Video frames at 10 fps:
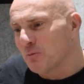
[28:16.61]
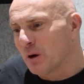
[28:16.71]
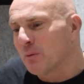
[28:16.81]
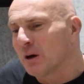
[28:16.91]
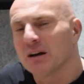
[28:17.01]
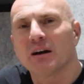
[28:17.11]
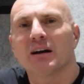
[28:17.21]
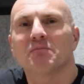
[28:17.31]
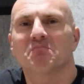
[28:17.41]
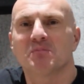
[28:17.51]
what
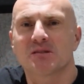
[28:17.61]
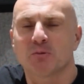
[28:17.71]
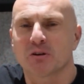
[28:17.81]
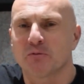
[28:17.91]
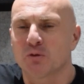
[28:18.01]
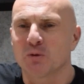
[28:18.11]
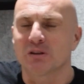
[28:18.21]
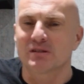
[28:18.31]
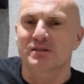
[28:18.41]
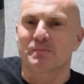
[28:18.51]
we spoke a few
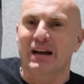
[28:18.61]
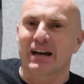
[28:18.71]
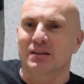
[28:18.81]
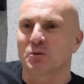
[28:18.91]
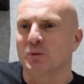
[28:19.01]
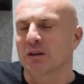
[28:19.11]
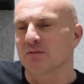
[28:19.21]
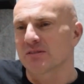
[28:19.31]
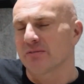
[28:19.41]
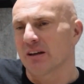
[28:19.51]
years back to one
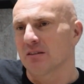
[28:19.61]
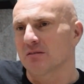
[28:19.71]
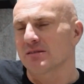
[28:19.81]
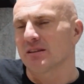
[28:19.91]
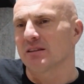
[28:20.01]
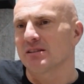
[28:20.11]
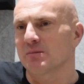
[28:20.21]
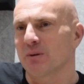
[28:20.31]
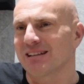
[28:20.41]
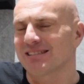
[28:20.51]
of the vendors in this
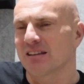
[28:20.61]
space,